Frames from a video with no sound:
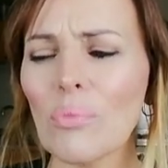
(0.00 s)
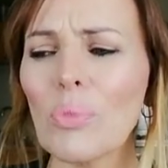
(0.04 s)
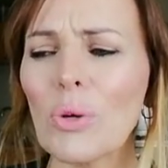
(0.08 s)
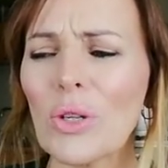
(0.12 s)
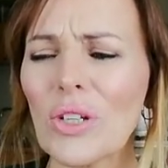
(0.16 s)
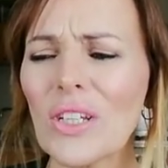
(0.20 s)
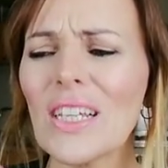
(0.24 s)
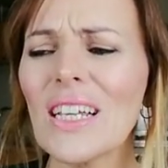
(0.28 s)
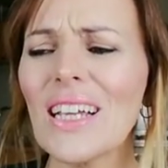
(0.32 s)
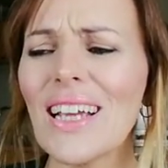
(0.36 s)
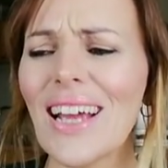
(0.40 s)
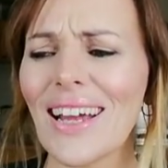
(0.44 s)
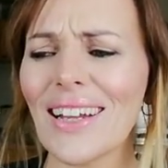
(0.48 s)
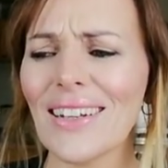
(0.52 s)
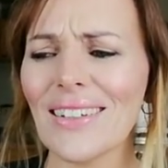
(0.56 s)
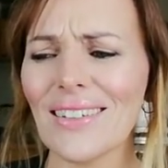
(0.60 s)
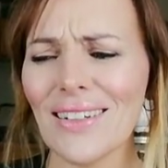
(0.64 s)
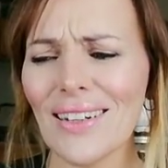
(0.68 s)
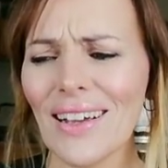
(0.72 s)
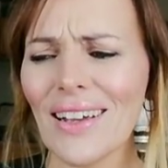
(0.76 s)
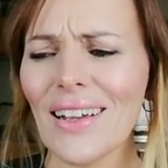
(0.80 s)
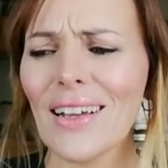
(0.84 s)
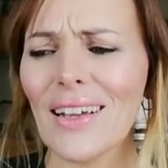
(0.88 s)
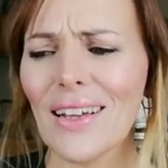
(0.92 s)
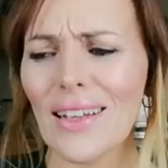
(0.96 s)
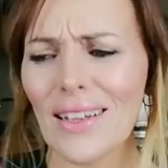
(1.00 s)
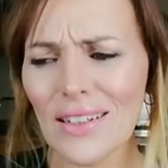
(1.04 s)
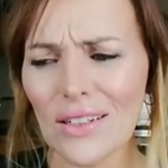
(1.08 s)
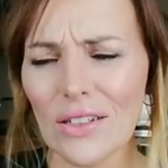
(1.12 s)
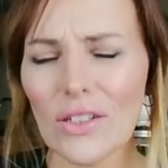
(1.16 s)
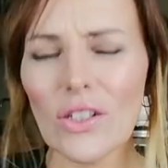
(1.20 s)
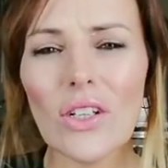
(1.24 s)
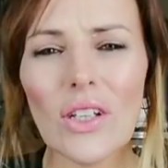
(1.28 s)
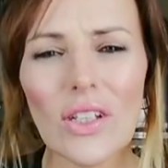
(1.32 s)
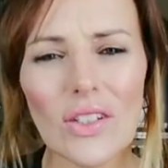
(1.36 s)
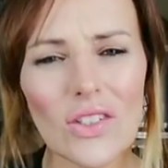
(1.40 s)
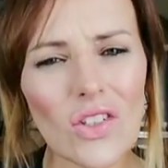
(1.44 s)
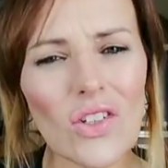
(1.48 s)
but yet
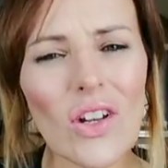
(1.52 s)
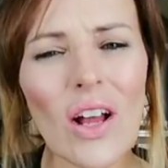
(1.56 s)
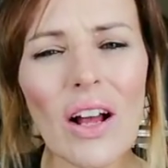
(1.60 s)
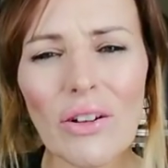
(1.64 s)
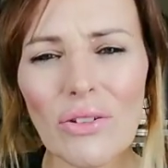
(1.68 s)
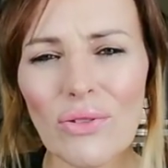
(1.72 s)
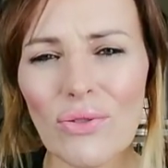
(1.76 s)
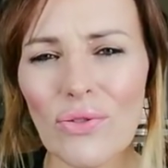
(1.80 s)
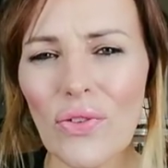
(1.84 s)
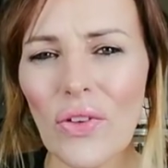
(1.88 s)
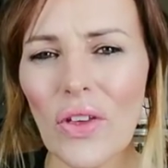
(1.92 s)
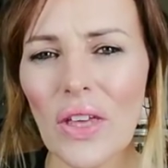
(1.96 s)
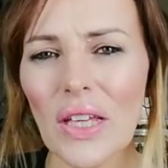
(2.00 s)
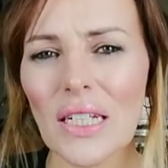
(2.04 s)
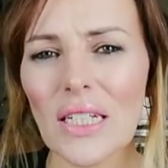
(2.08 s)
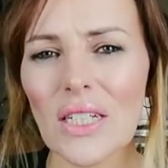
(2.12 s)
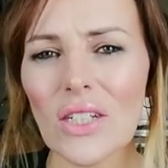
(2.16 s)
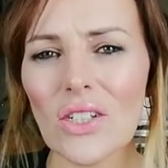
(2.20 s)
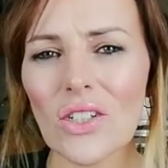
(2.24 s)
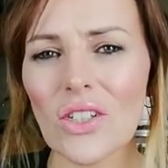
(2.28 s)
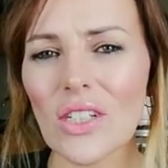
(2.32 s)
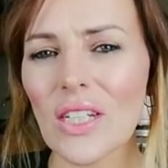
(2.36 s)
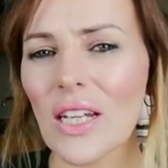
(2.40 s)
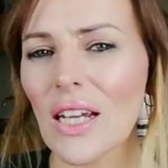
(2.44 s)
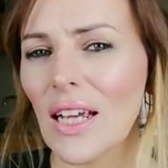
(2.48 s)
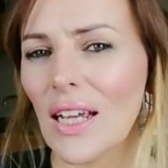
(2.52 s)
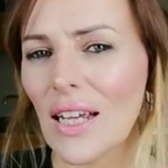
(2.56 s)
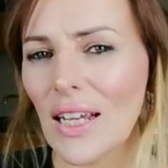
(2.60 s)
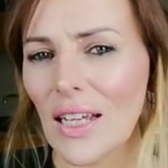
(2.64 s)
it's not finished,